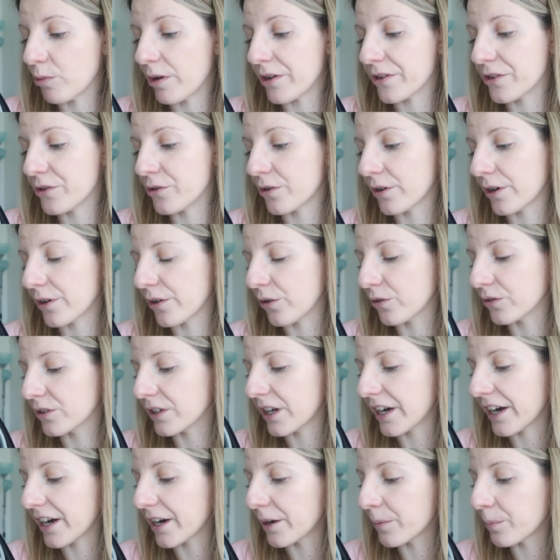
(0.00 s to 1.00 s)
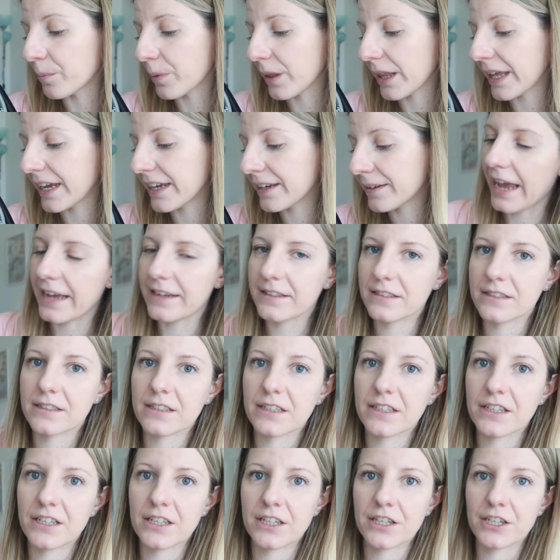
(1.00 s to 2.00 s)
when you're on the airplane. And
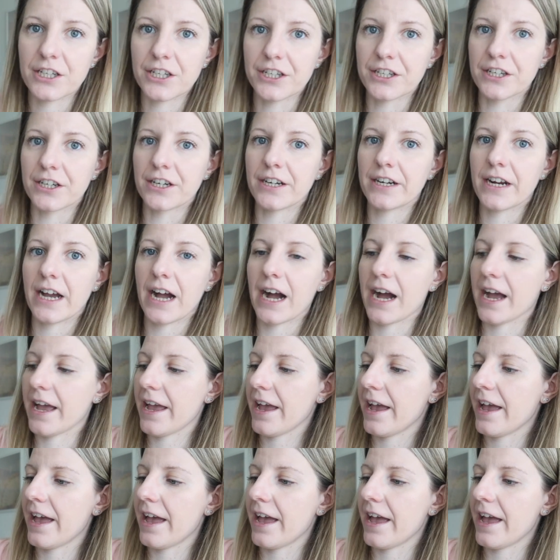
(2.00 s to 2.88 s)
here I